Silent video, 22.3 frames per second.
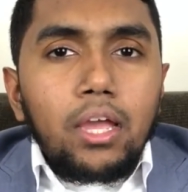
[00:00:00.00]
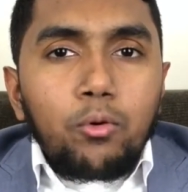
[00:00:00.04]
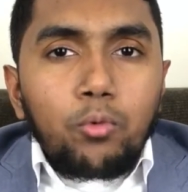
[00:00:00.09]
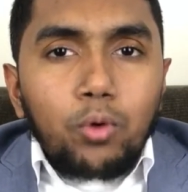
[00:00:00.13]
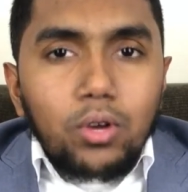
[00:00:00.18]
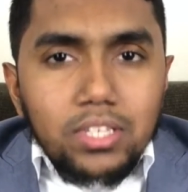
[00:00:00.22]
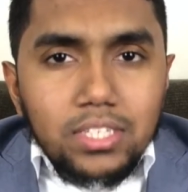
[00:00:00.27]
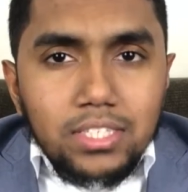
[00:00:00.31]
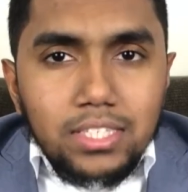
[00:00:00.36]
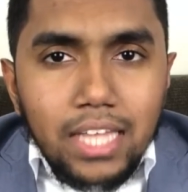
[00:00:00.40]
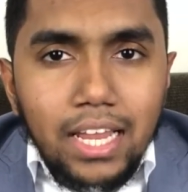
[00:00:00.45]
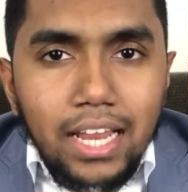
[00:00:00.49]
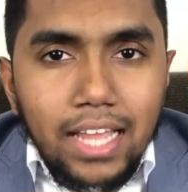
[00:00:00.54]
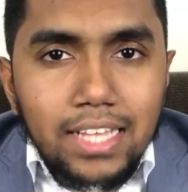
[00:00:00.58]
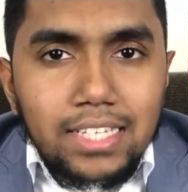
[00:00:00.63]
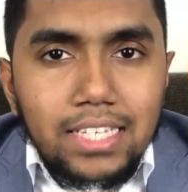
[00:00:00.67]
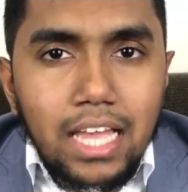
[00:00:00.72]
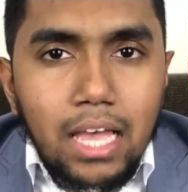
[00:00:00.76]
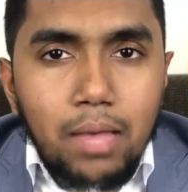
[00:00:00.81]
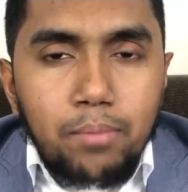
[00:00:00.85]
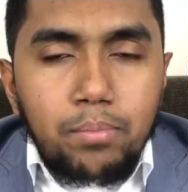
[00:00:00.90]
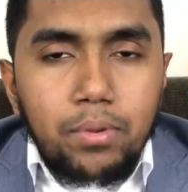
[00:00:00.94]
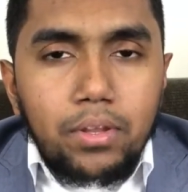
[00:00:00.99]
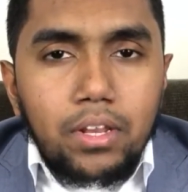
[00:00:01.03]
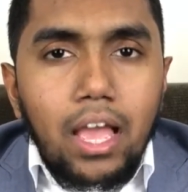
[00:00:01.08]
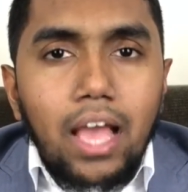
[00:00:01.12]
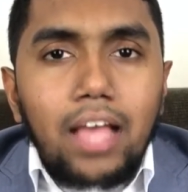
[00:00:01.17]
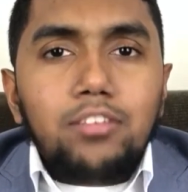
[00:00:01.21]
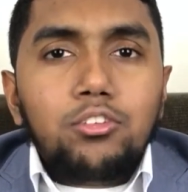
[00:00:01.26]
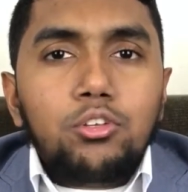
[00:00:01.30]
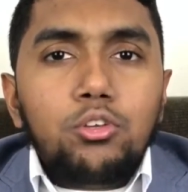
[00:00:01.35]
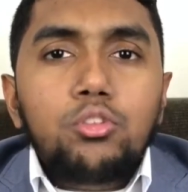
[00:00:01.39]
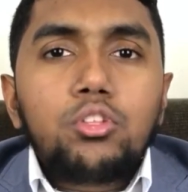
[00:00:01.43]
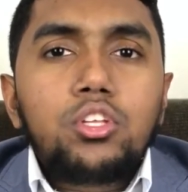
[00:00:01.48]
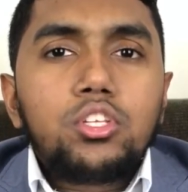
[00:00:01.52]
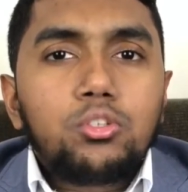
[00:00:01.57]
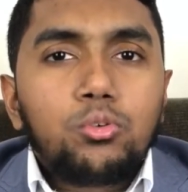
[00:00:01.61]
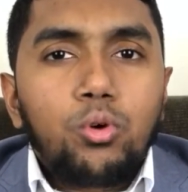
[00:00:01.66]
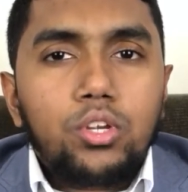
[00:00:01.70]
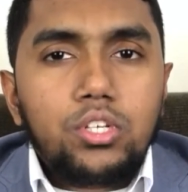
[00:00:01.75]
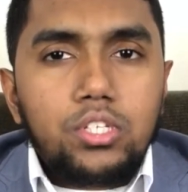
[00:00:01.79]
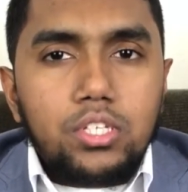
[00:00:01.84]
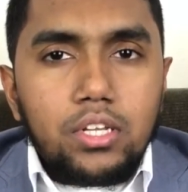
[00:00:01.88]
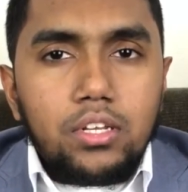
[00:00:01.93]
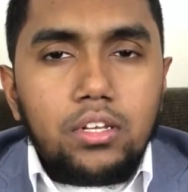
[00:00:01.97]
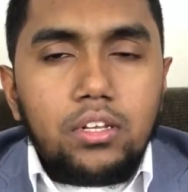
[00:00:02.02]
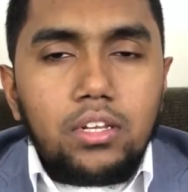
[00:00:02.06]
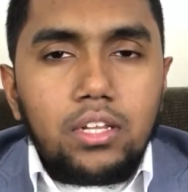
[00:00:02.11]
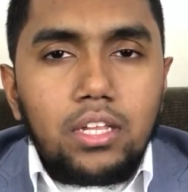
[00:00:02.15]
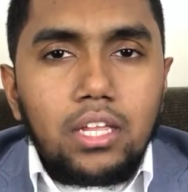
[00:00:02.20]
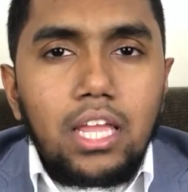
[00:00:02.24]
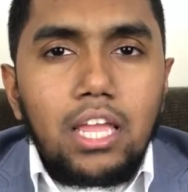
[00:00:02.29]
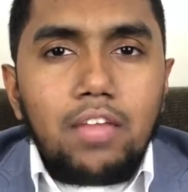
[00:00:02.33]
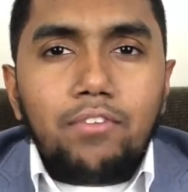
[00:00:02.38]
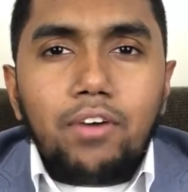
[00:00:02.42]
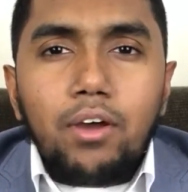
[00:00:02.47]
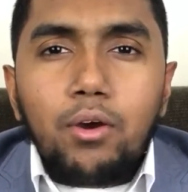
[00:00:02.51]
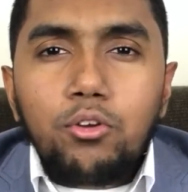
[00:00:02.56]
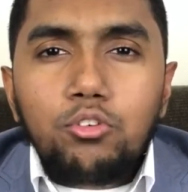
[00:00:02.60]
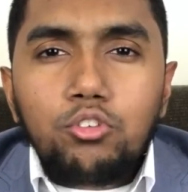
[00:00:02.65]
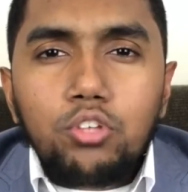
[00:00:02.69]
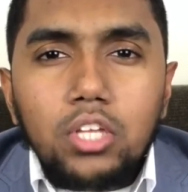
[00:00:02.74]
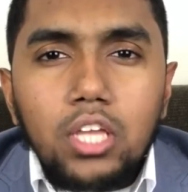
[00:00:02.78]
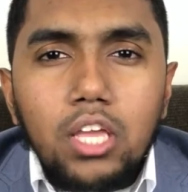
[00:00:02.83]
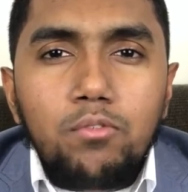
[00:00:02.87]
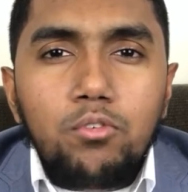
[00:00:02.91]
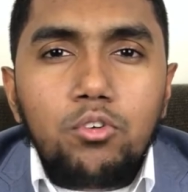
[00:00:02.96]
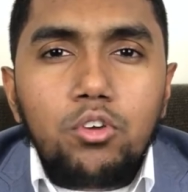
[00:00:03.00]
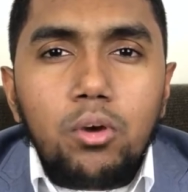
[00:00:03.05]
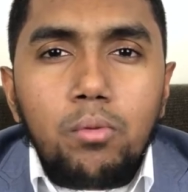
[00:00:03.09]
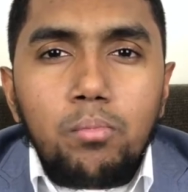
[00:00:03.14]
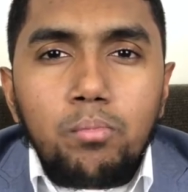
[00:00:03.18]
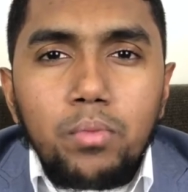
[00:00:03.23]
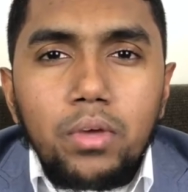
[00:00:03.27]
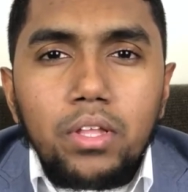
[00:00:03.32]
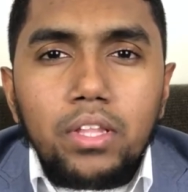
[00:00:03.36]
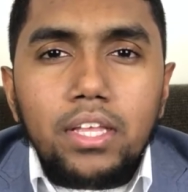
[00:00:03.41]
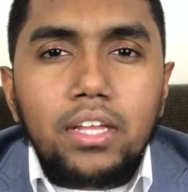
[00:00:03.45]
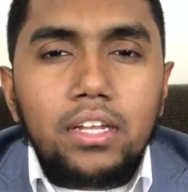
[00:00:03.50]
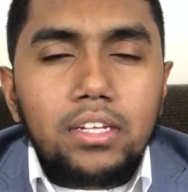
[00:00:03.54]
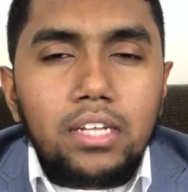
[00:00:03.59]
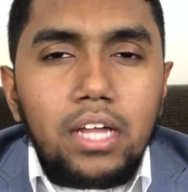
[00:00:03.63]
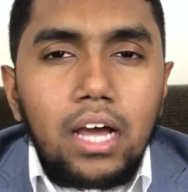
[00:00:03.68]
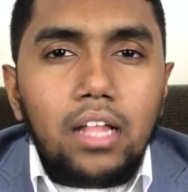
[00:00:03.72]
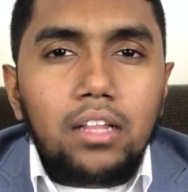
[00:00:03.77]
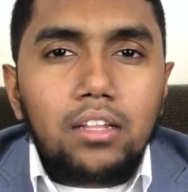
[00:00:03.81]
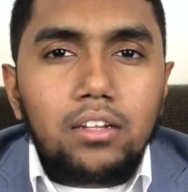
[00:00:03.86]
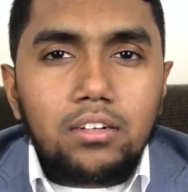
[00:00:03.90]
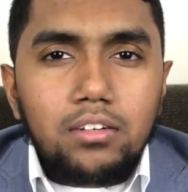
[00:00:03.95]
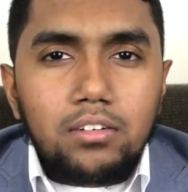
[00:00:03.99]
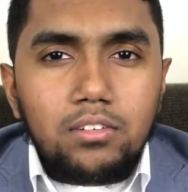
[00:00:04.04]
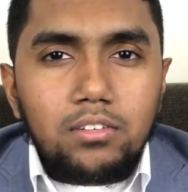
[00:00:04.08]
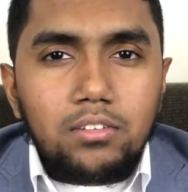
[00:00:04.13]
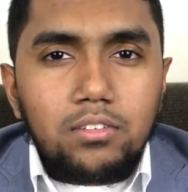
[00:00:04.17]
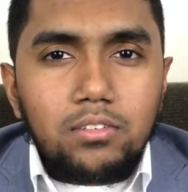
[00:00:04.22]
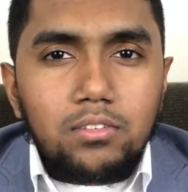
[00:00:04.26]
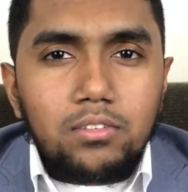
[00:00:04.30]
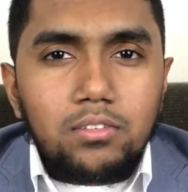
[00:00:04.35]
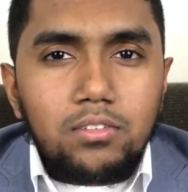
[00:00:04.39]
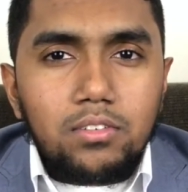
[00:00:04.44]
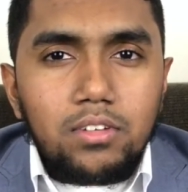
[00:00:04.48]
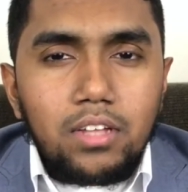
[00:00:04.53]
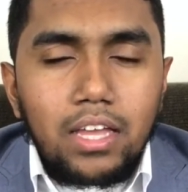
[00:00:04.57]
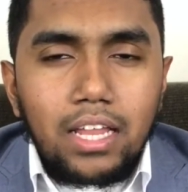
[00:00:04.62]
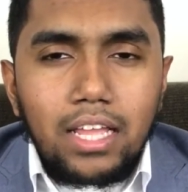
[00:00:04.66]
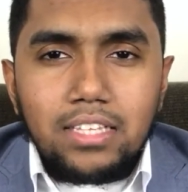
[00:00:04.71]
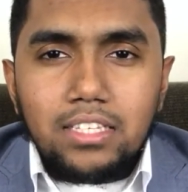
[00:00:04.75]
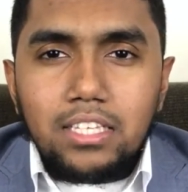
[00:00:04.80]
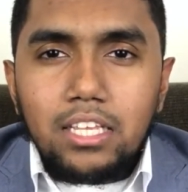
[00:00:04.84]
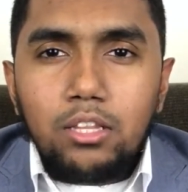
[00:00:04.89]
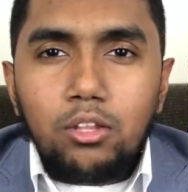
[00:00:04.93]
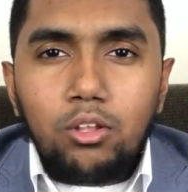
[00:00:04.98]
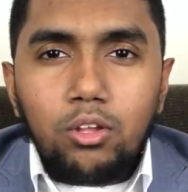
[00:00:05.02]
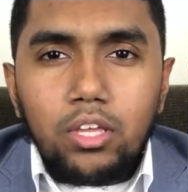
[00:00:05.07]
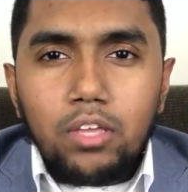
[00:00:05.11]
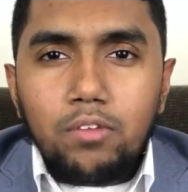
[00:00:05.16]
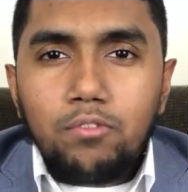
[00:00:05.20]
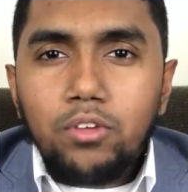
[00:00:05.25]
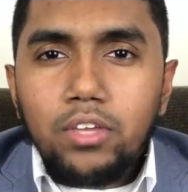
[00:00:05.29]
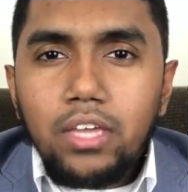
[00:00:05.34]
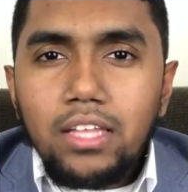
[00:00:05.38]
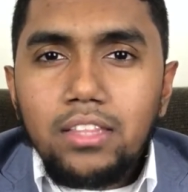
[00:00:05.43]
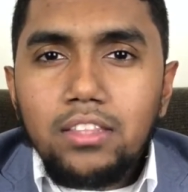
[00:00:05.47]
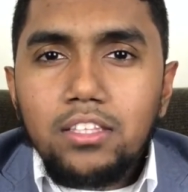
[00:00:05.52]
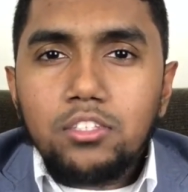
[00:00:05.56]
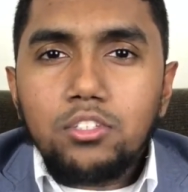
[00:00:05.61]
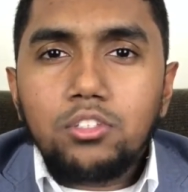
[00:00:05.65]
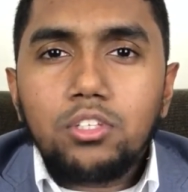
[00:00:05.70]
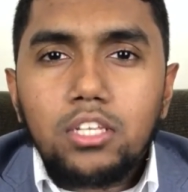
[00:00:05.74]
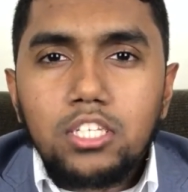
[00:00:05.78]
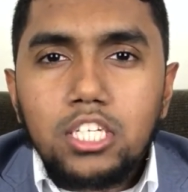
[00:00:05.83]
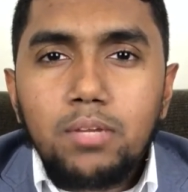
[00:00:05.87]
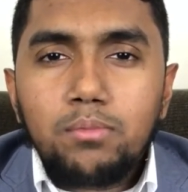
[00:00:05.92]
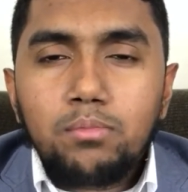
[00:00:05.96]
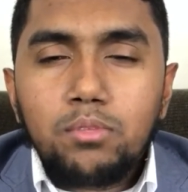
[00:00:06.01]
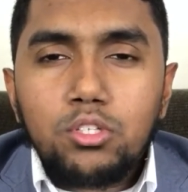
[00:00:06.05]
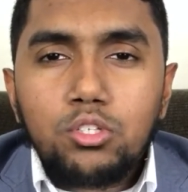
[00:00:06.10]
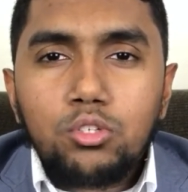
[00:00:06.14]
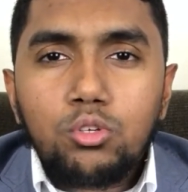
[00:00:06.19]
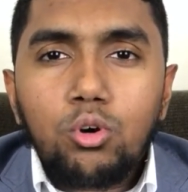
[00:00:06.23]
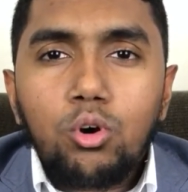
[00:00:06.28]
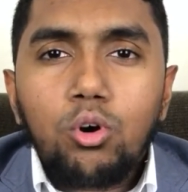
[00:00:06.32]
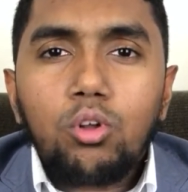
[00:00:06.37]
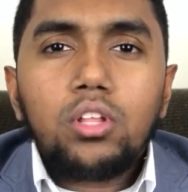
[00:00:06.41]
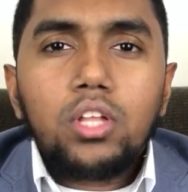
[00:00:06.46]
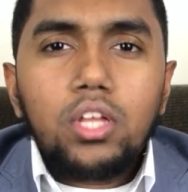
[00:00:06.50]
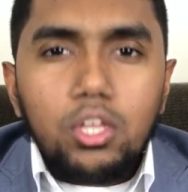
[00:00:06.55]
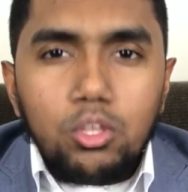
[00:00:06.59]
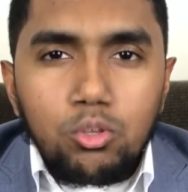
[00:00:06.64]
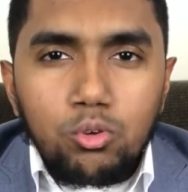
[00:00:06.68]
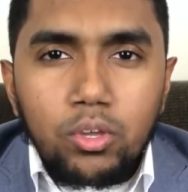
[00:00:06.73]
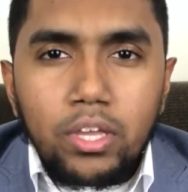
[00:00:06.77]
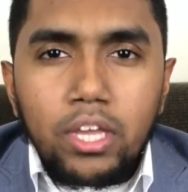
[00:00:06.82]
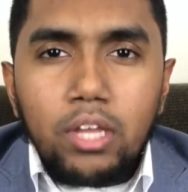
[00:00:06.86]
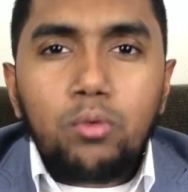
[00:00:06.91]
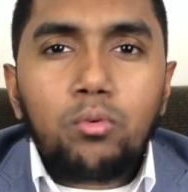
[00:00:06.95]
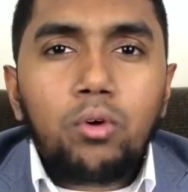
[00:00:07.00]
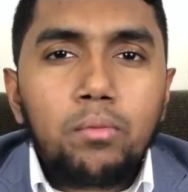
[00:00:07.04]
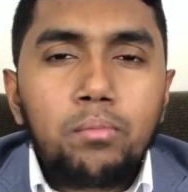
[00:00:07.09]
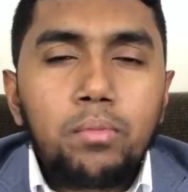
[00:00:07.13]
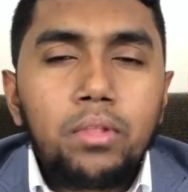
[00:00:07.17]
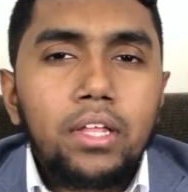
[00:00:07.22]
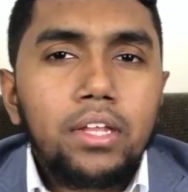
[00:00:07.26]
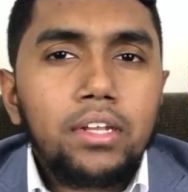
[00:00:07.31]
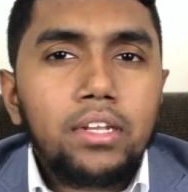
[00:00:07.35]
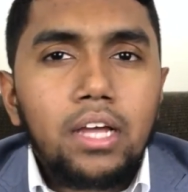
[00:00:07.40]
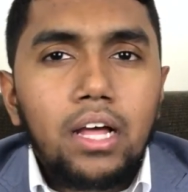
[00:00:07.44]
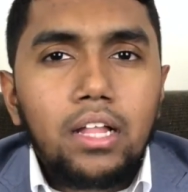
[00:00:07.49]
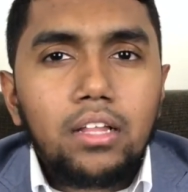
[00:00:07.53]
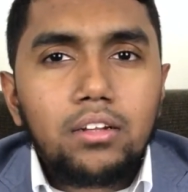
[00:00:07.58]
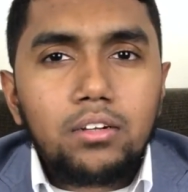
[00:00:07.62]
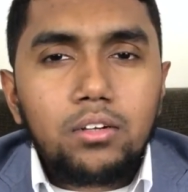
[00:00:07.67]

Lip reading: Once that has happened, ask you this question. If I were to give you $1 million, and I said, look, if you achieve this goal, you'll get $1 million.